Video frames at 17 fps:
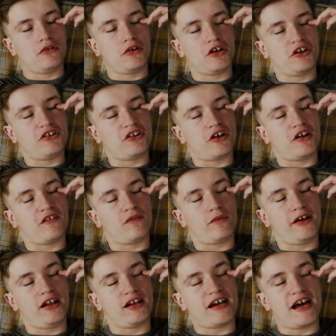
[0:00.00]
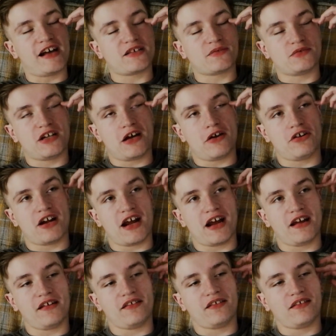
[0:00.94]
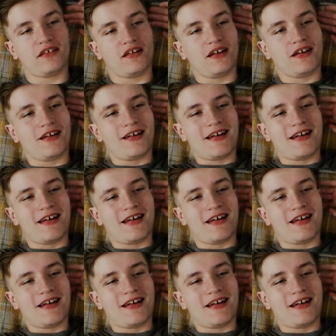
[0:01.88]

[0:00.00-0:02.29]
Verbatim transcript: Who knows where you'll catch me nowadays.